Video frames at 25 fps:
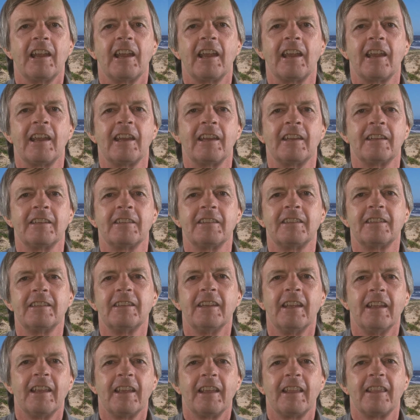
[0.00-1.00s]
and
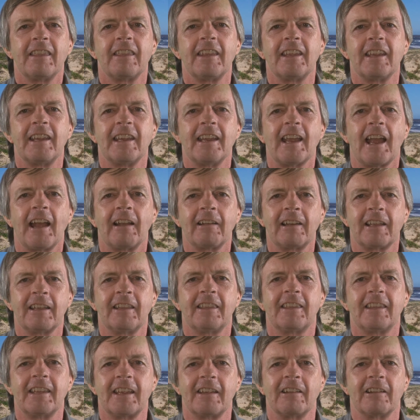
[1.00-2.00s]
the only
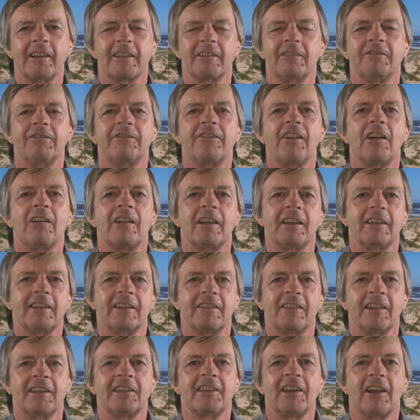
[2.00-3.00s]
thing I could find
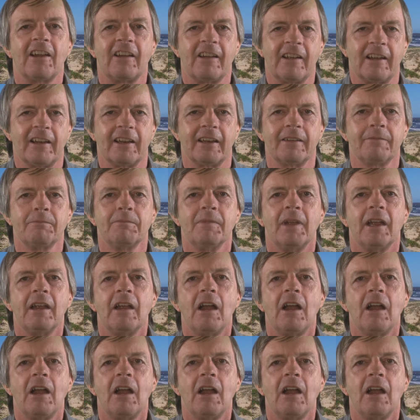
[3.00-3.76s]
at the time